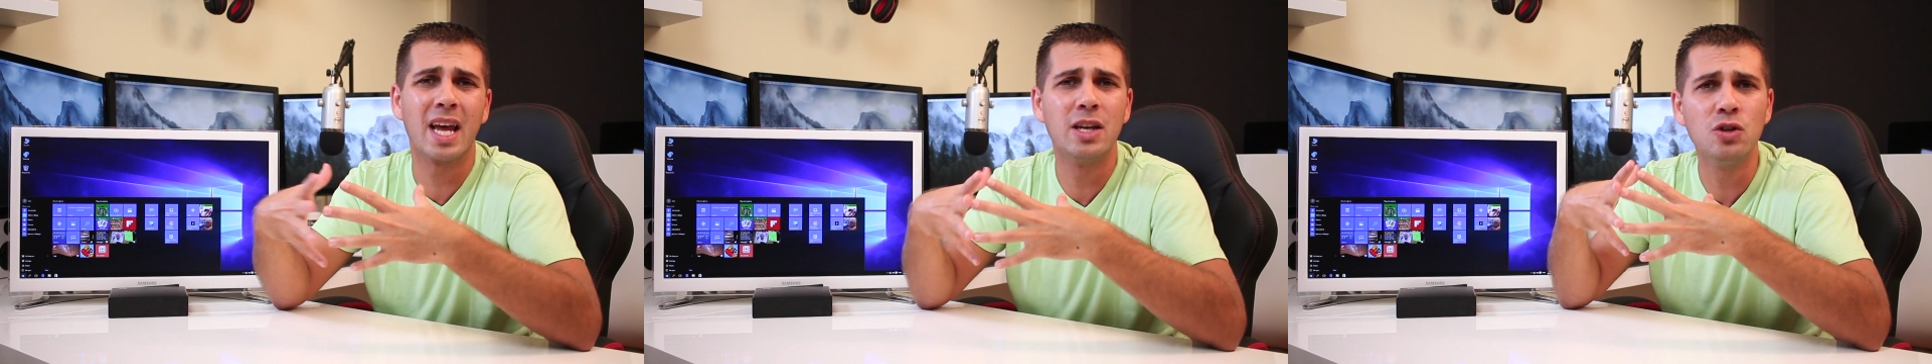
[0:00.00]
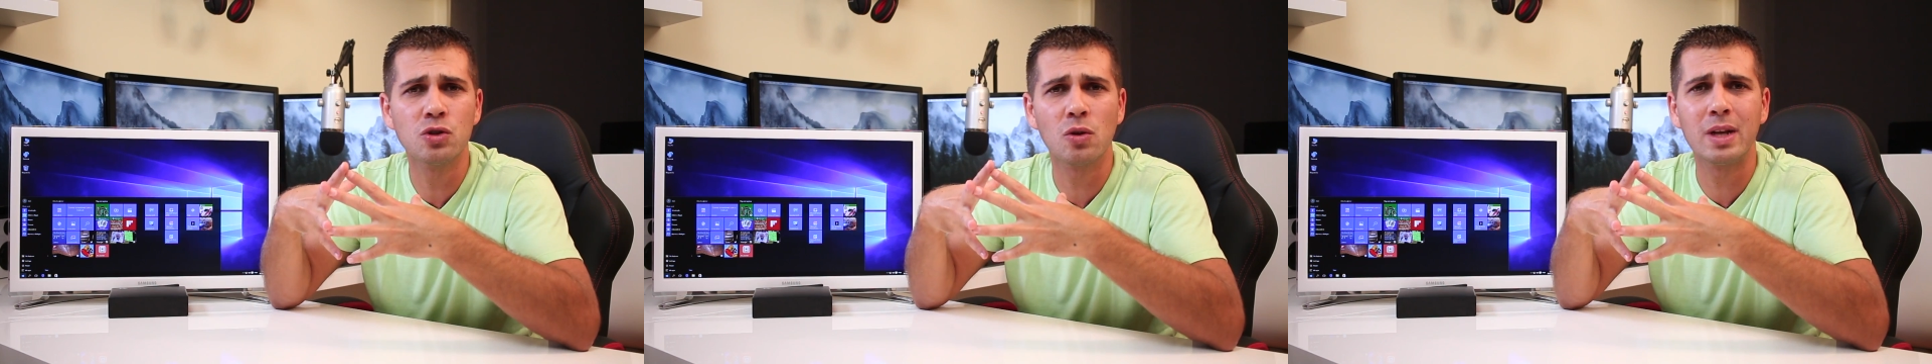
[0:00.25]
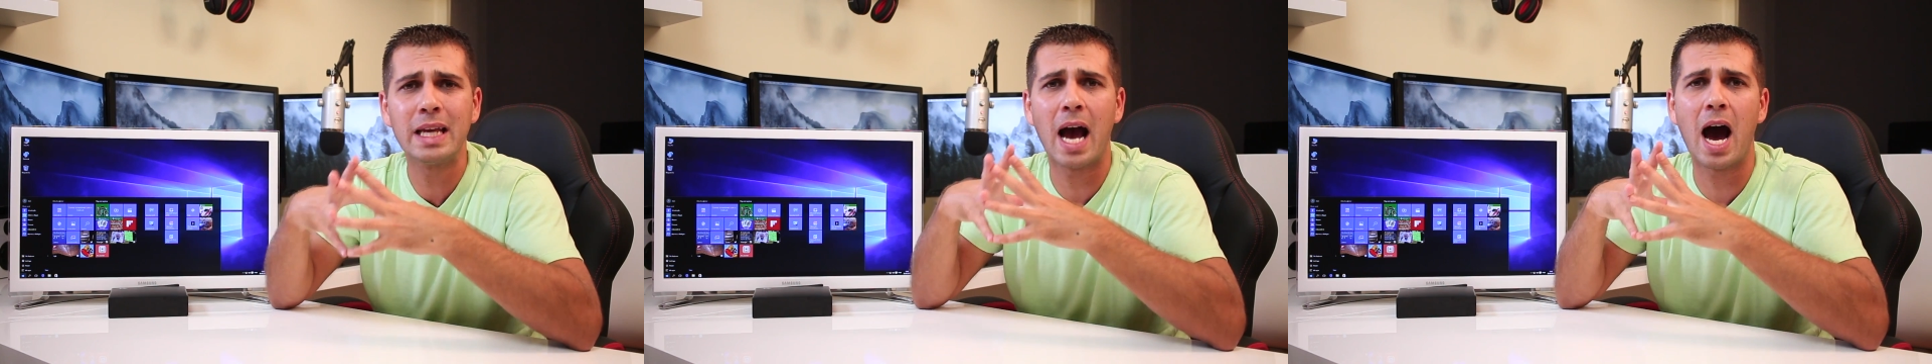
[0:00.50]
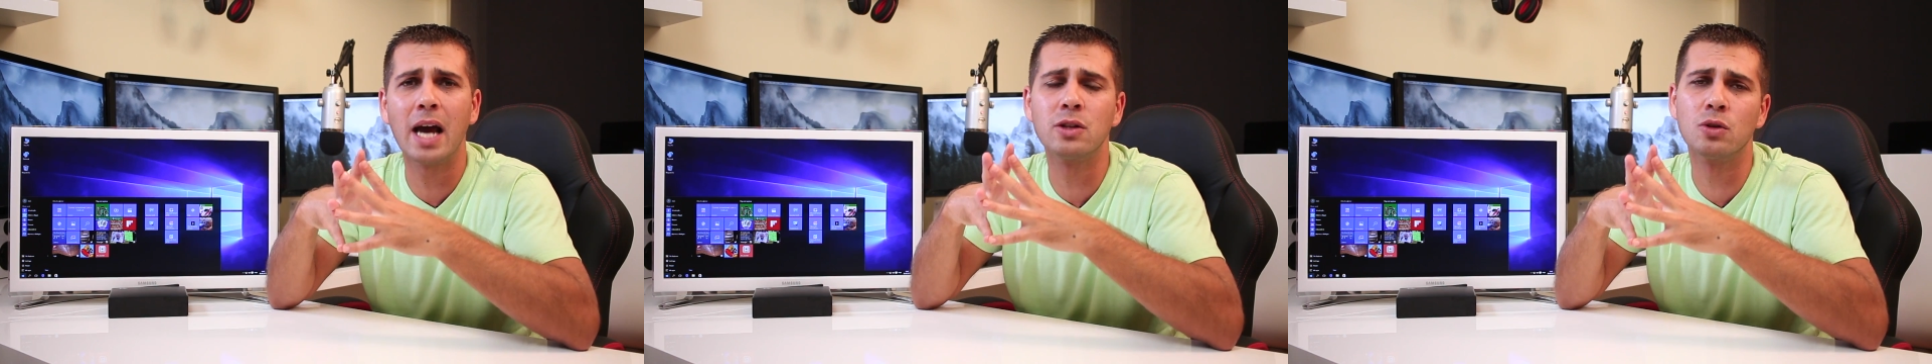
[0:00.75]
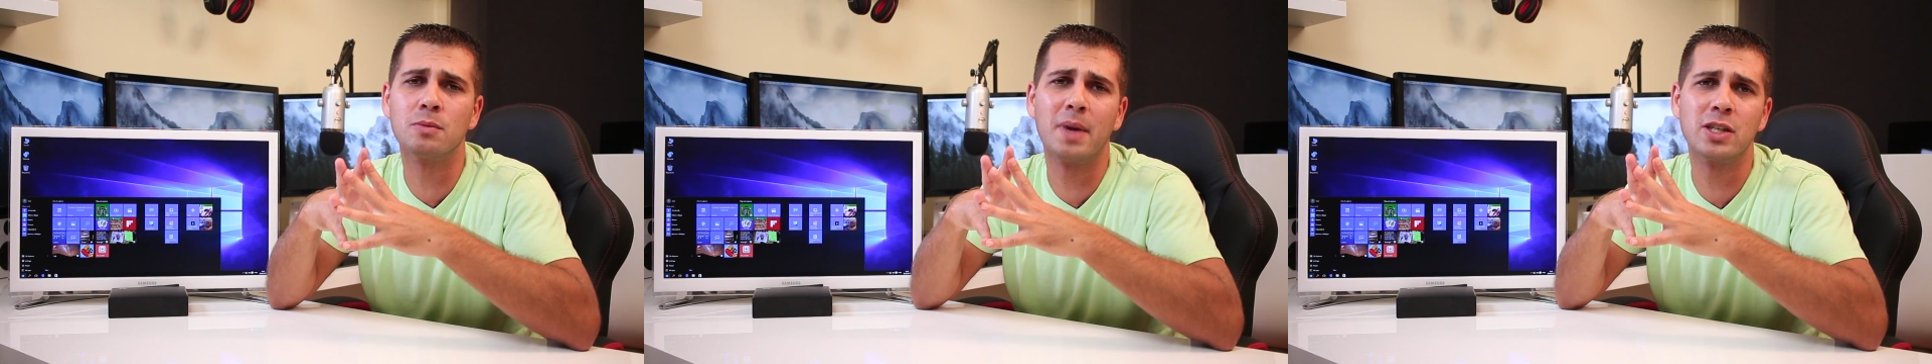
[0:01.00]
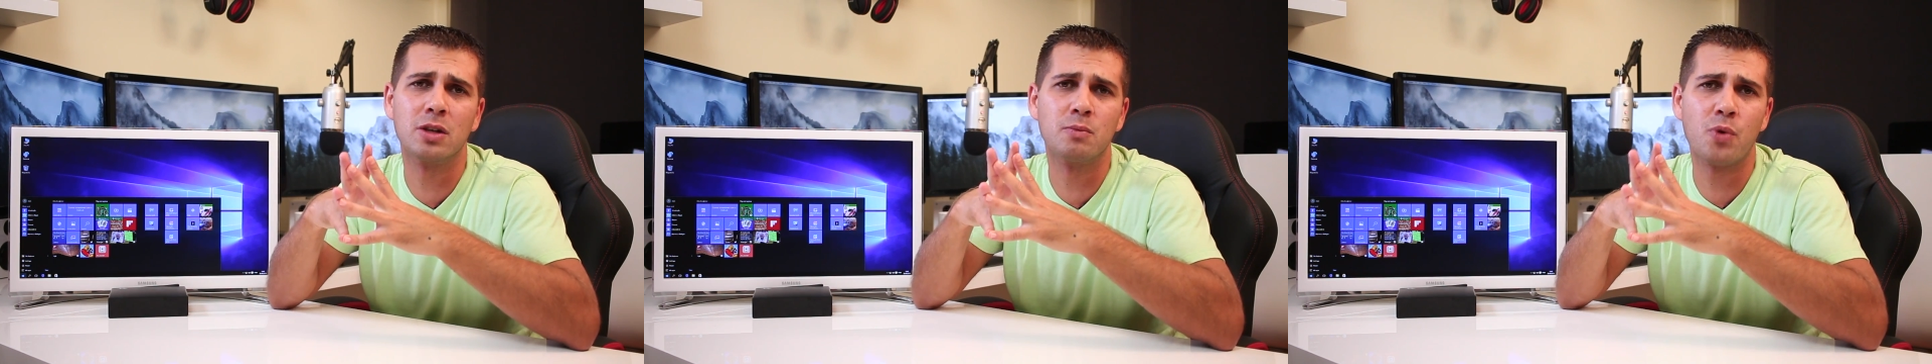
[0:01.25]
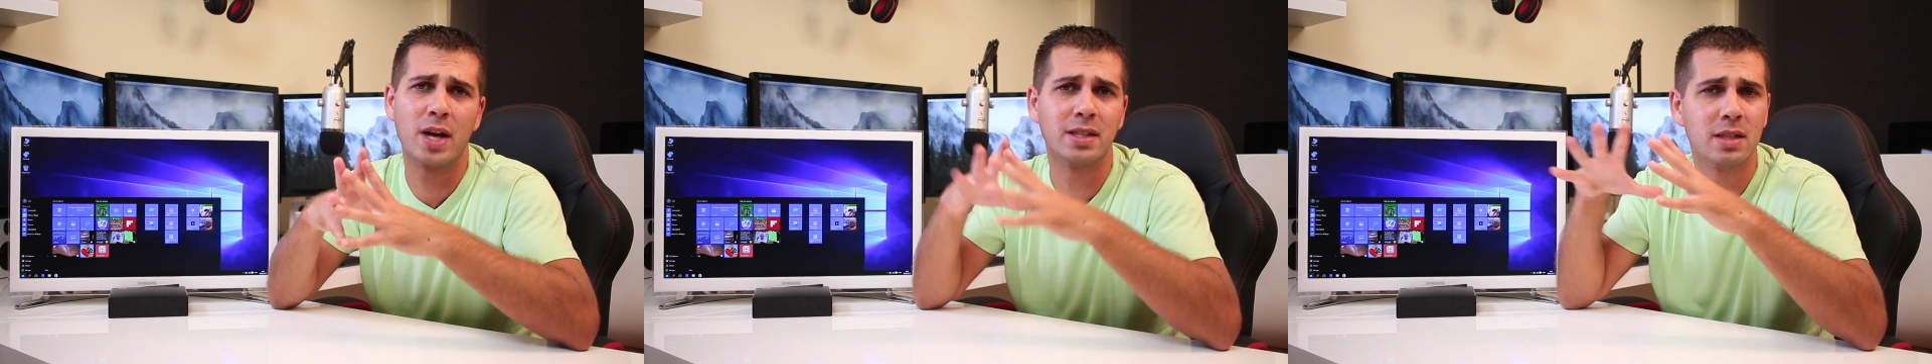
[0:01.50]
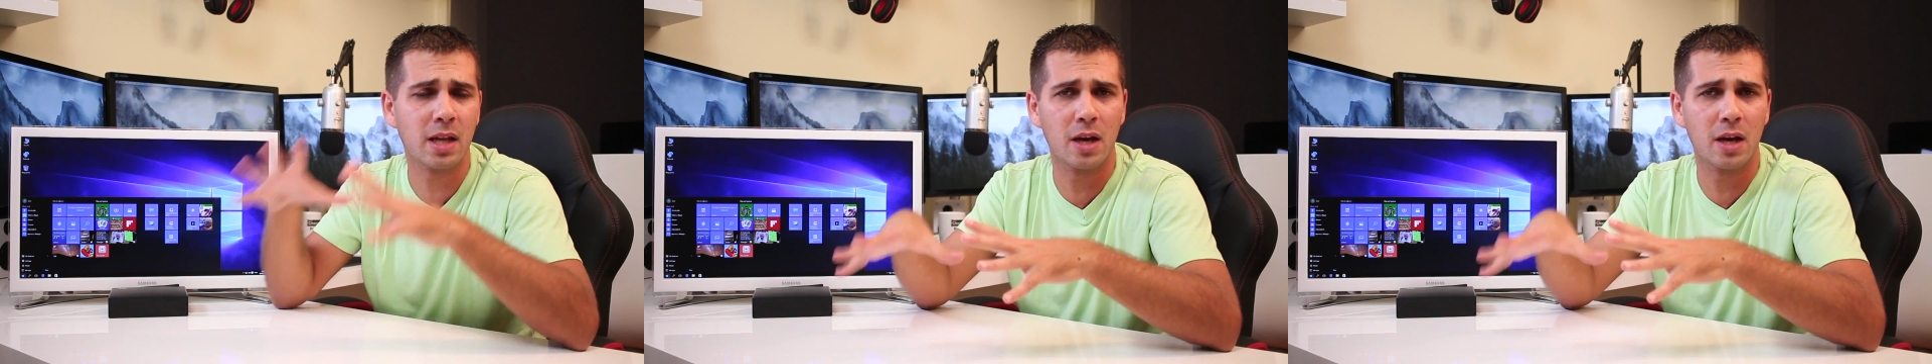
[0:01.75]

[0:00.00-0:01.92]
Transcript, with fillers: and usually I don't mention prices